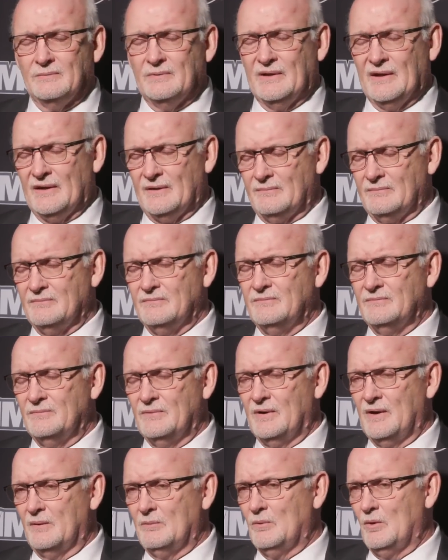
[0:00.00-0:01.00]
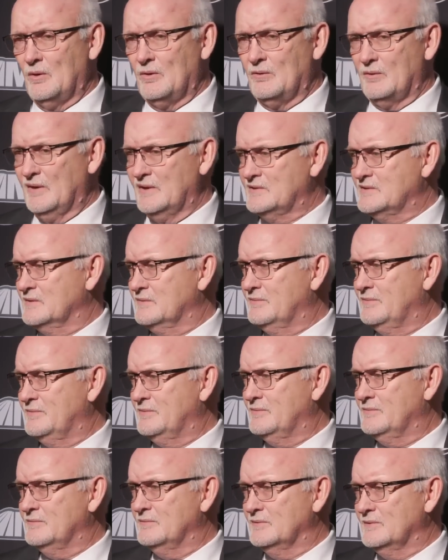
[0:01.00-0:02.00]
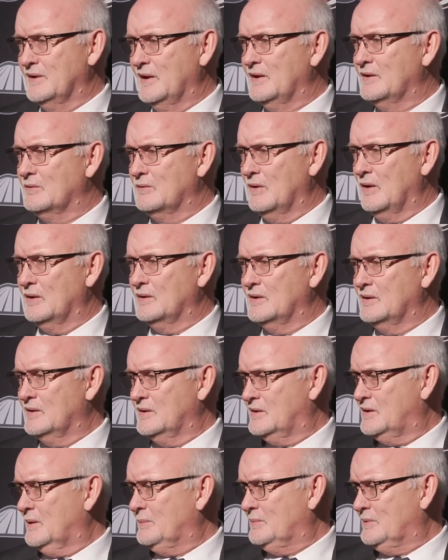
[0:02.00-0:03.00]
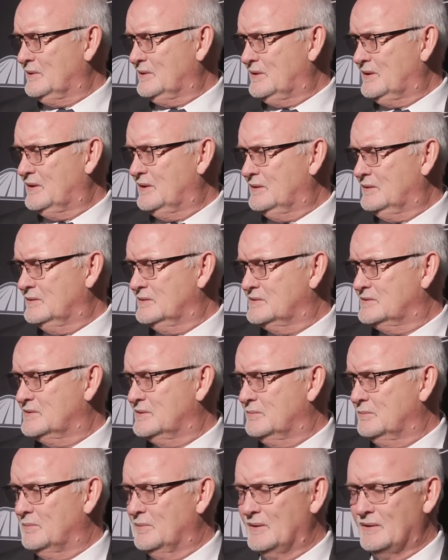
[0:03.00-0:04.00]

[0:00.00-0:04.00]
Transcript: We got more aggressive later on a couple of the kills,